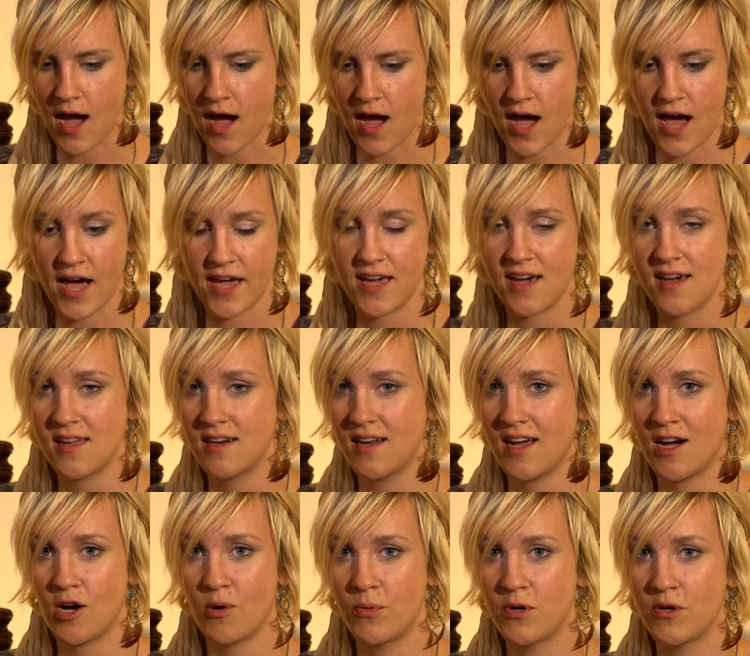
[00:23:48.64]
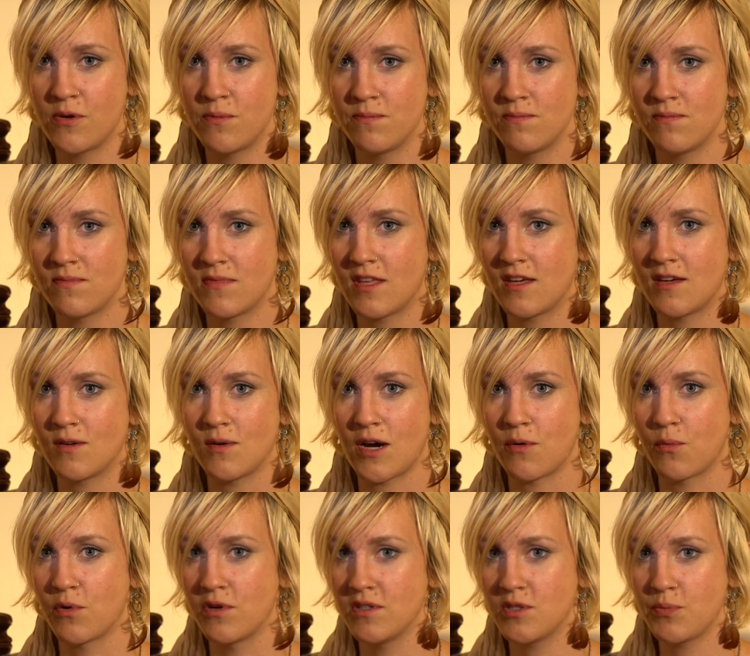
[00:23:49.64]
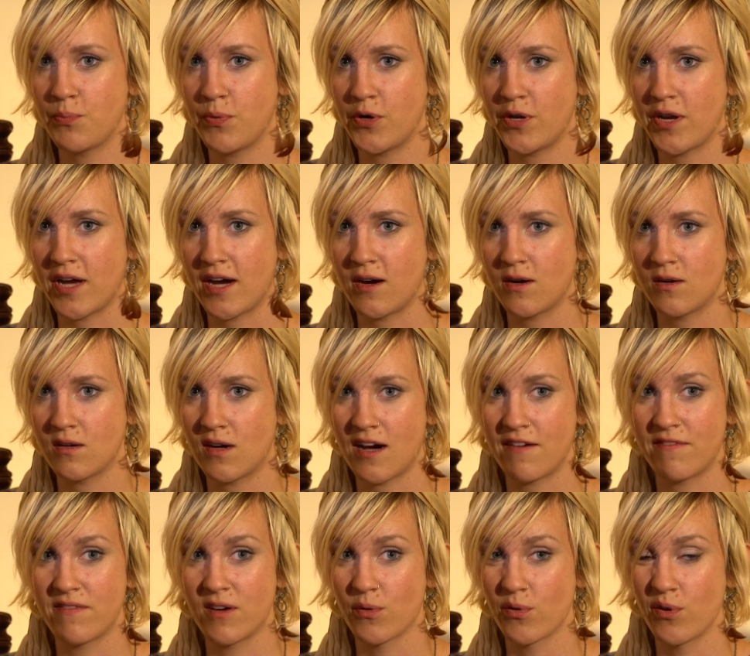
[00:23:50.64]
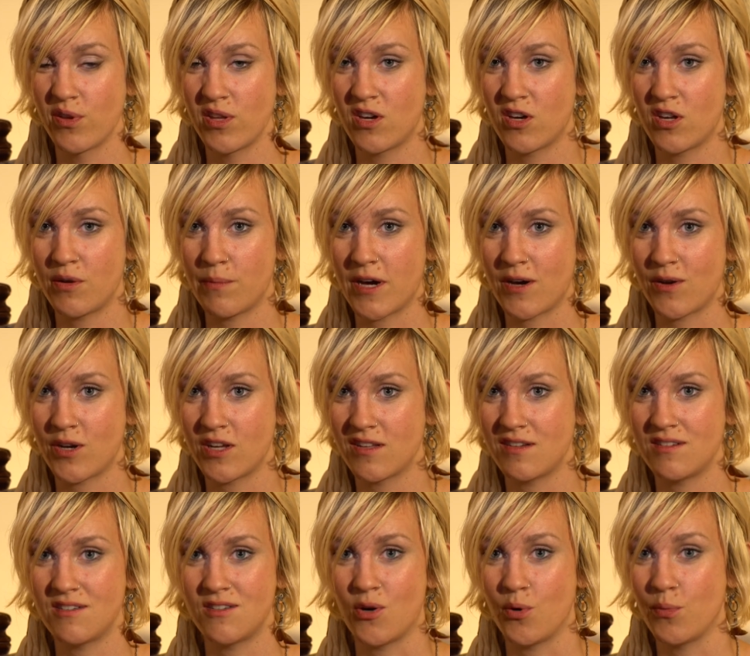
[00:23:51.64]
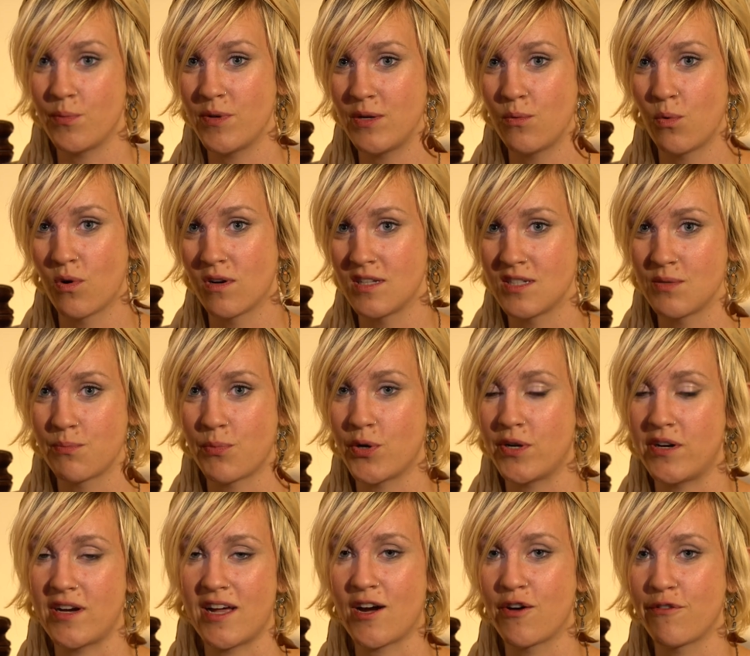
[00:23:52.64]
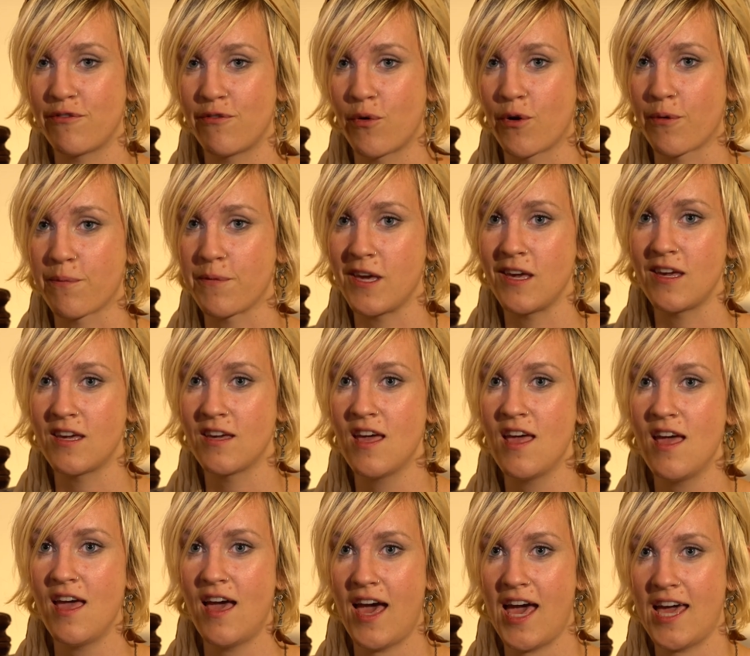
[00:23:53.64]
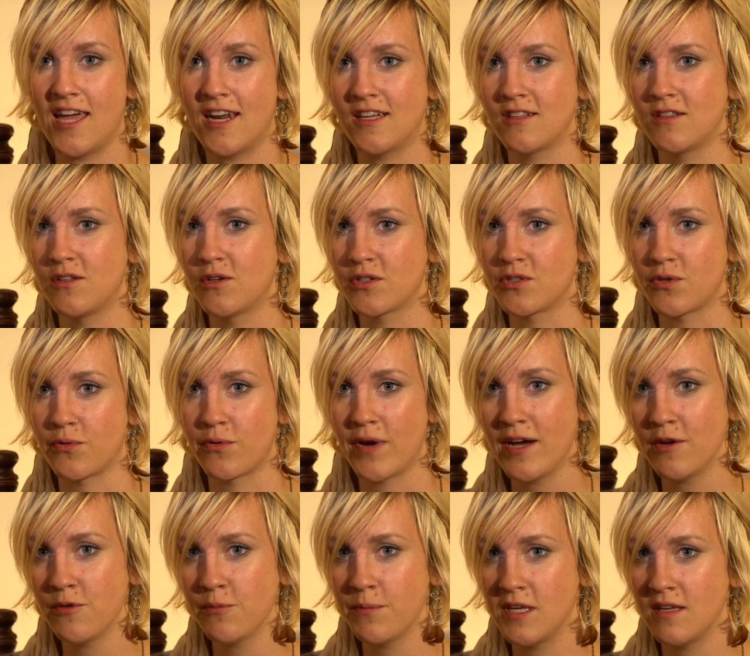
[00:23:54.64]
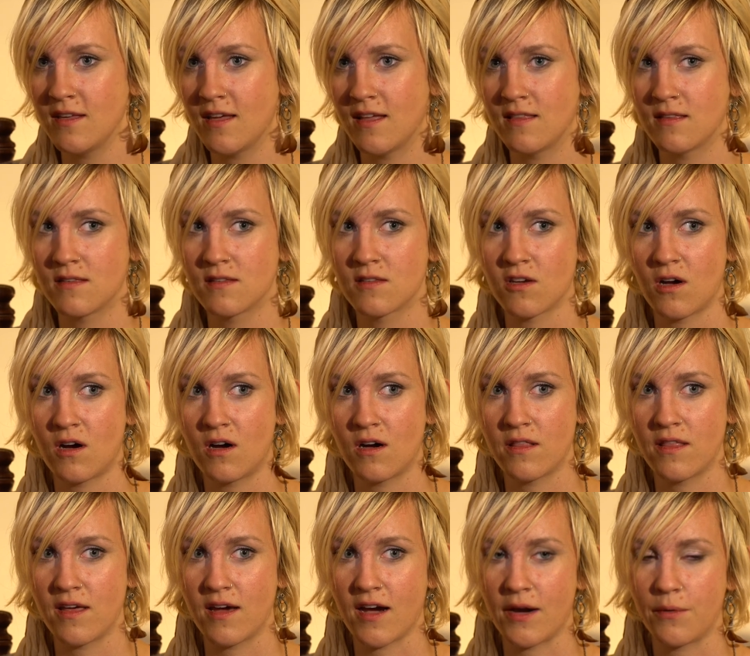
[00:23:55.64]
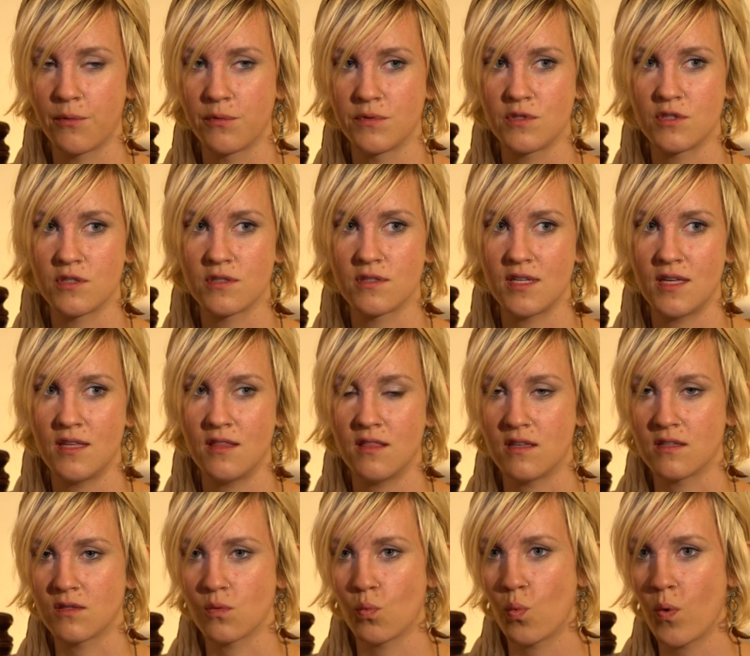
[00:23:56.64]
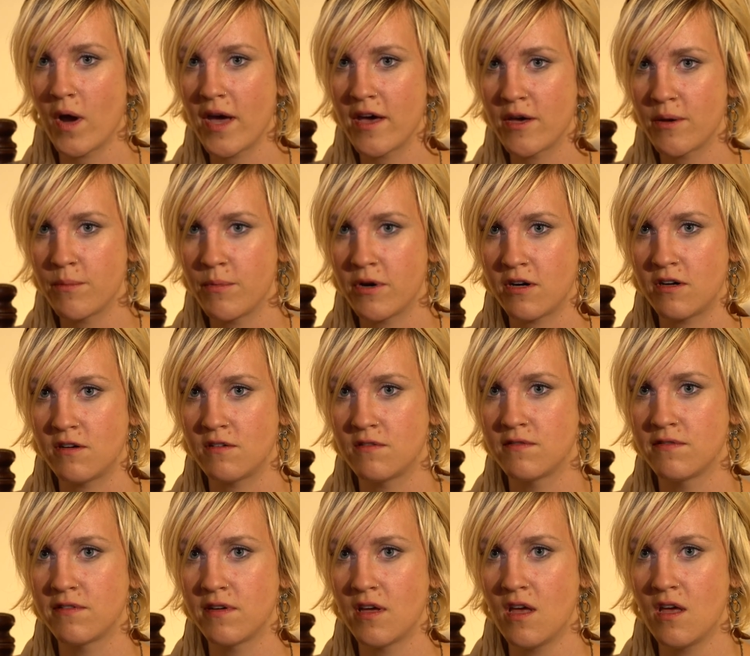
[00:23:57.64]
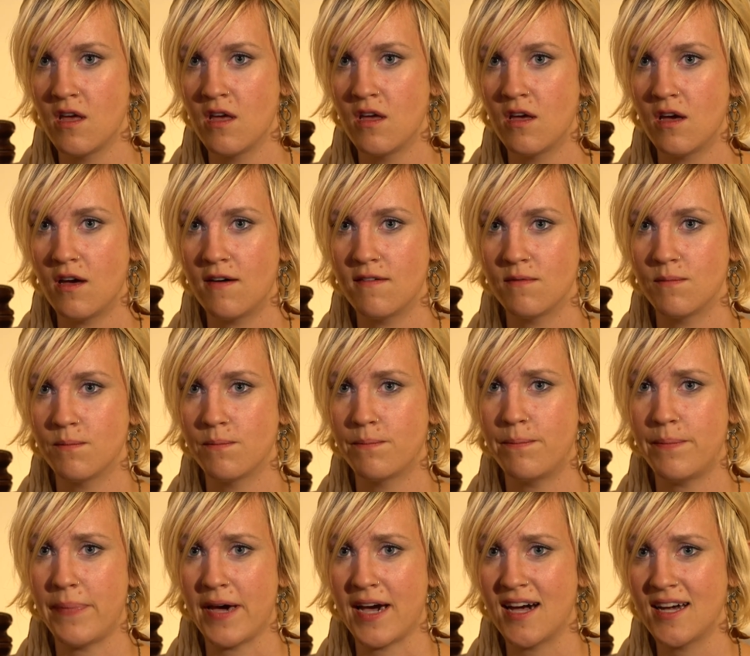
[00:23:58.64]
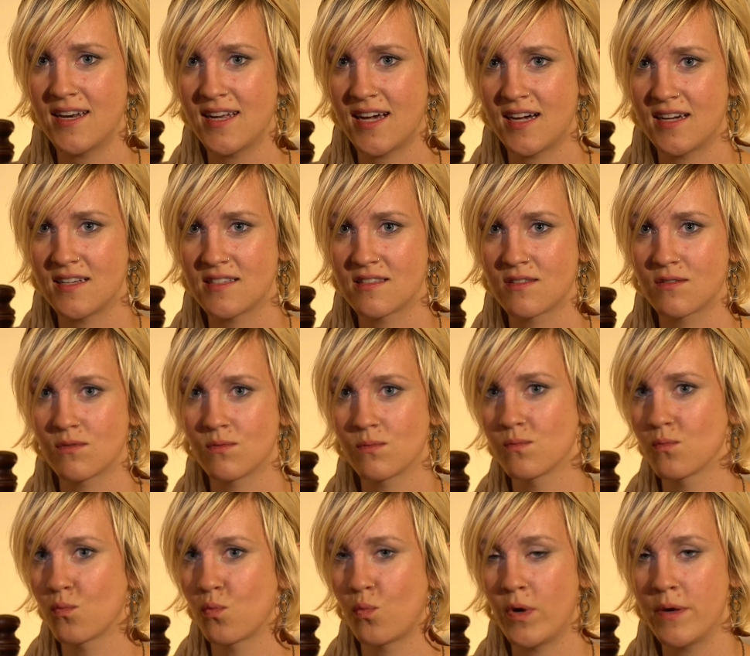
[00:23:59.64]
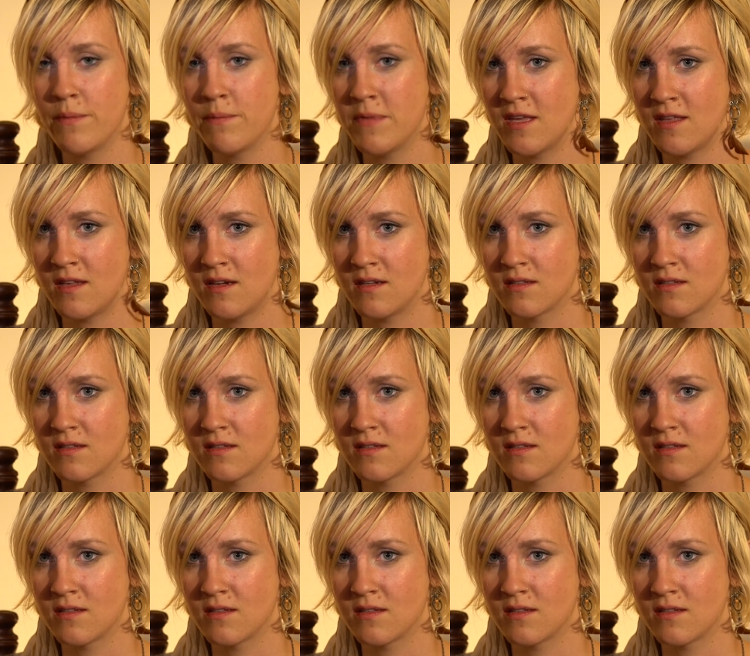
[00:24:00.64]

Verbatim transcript: I had an album that I wanted to put out. I felt really good about it. Nobody wanted to put it out for me. And I looked around me and saw that I was just in this web of badass women